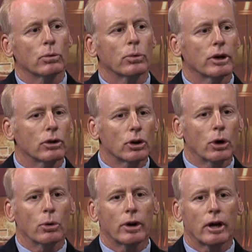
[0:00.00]
We
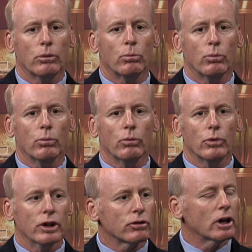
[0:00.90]
know that
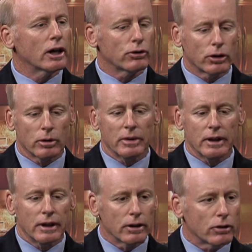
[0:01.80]
these clients are going to be
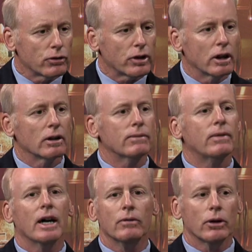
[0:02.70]
needing to sell a
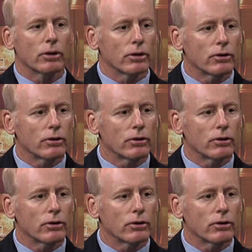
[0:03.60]
$500,000,